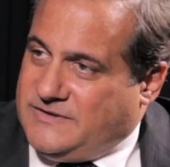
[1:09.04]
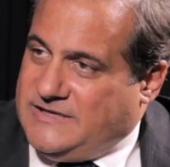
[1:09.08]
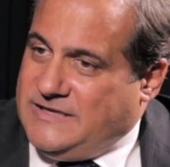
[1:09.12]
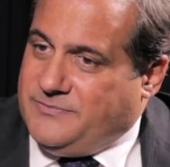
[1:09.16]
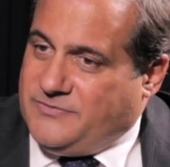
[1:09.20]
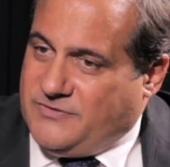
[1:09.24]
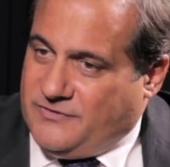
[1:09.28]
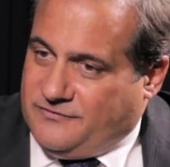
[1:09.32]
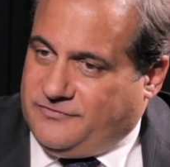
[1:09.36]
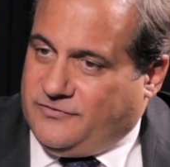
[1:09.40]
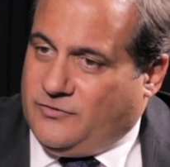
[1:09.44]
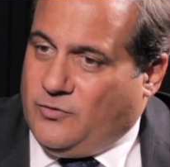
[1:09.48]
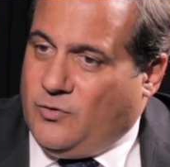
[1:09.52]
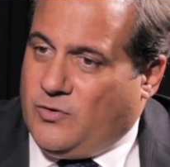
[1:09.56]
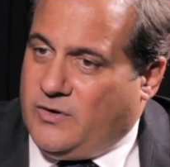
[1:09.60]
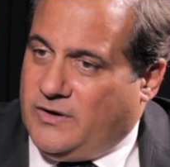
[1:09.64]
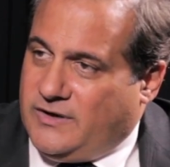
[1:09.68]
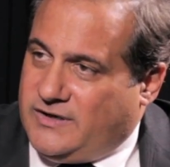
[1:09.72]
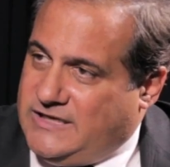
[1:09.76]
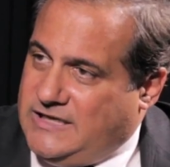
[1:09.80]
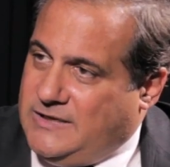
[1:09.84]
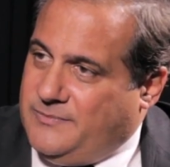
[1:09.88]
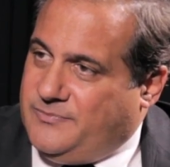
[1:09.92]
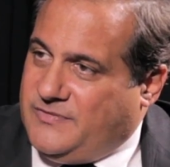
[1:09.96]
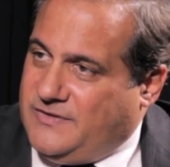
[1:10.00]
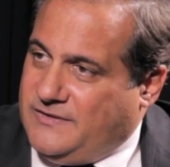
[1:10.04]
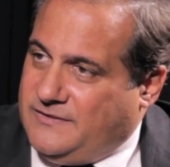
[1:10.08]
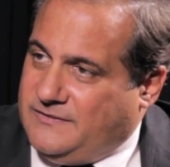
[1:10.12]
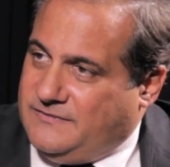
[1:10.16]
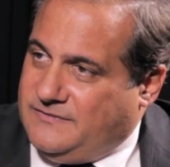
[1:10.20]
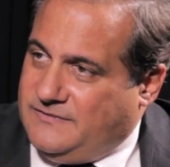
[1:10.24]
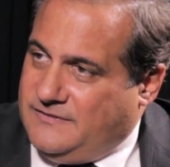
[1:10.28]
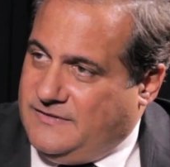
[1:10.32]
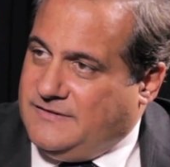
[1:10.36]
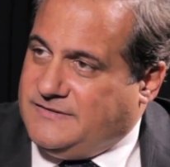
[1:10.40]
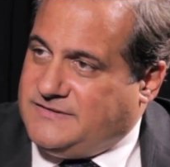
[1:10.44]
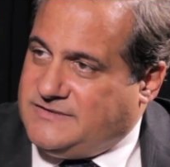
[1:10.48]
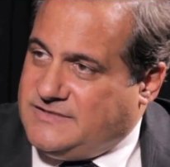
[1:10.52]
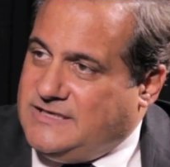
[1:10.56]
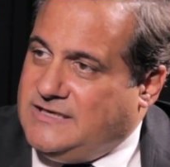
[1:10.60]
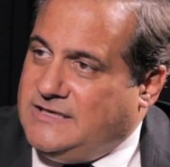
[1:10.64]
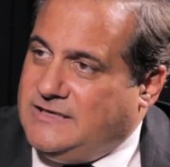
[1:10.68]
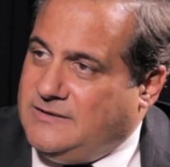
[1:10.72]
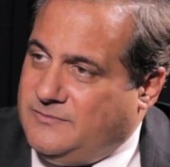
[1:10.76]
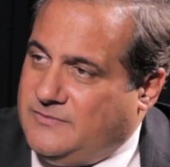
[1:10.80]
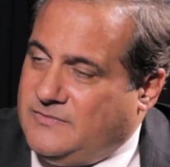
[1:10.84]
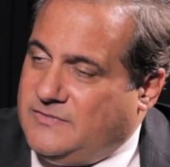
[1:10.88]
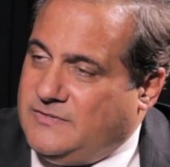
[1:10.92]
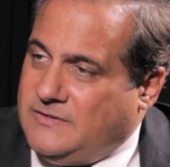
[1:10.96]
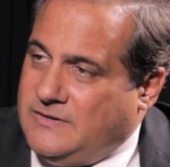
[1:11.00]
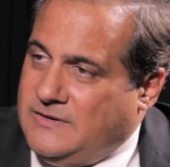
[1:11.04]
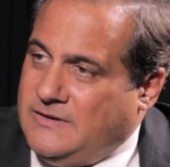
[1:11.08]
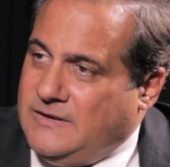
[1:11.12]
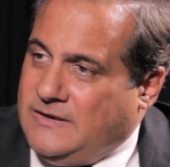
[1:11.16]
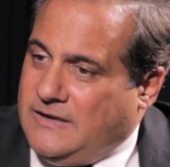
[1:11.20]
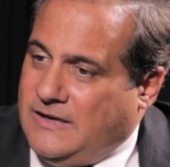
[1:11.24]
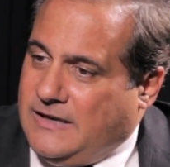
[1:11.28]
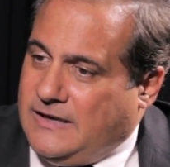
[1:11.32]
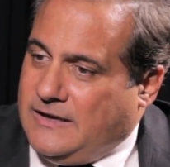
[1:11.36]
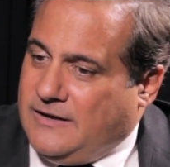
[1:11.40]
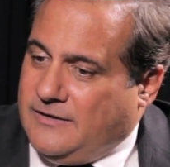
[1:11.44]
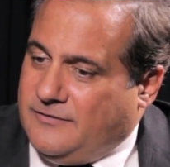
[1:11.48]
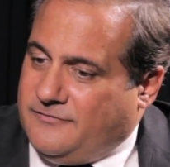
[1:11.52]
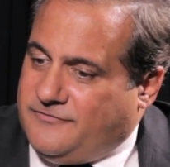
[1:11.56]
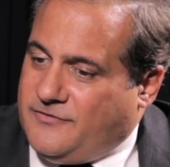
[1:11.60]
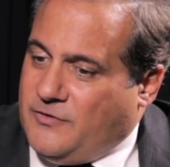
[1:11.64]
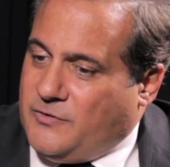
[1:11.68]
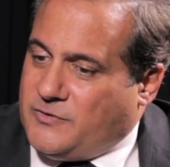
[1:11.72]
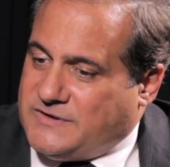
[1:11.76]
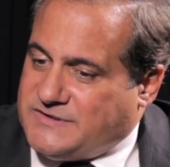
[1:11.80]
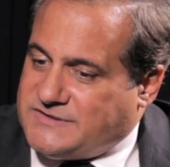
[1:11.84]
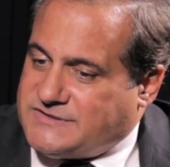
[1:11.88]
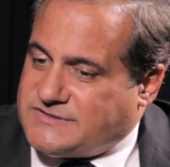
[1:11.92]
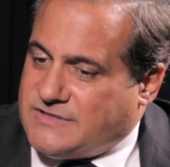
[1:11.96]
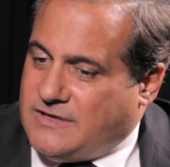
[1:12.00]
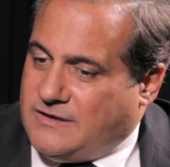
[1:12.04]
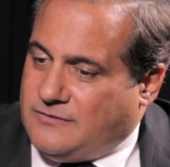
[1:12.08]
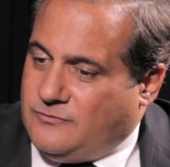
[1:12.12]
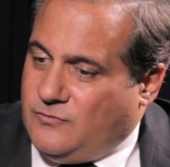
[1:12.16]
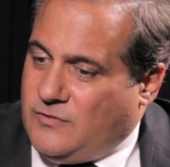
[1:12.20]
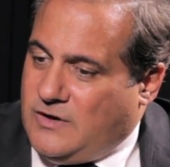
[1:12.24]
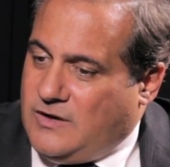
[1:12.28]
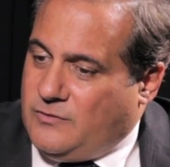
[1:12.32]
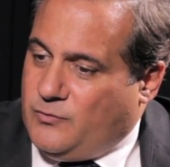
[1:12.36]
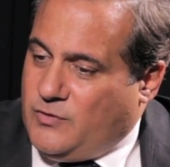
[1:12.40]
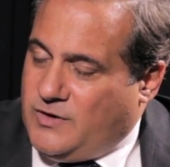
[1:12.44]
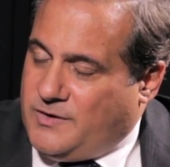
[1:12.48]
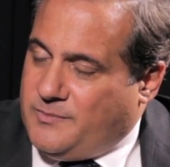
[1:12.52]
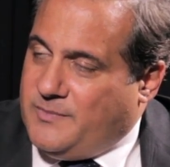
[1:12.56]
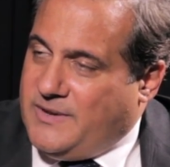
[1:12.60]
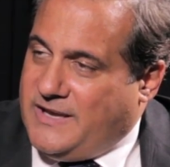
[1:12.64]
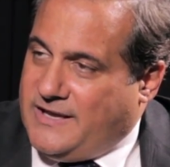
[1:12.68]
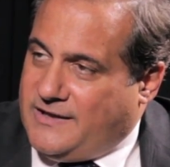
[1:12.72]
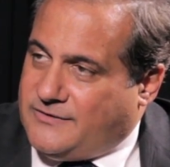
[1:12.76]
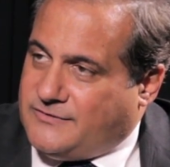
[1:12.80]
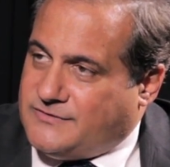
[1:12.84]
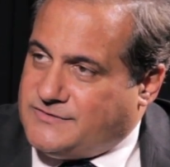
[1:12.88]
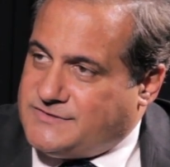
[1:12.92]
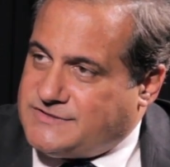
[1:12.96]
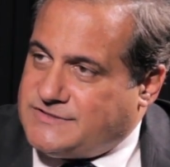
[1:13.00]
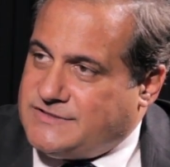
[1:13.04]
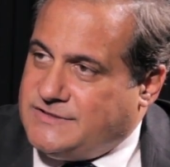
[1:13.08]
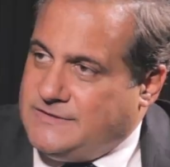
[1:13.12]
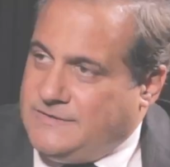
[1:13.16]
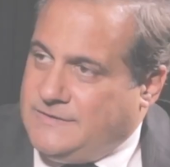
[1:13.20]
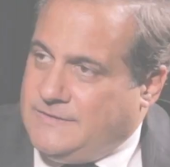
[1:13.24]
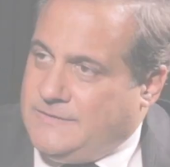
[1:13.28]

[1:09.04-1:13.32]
keep the floor and keep the, the team uh, focused on, on what matters.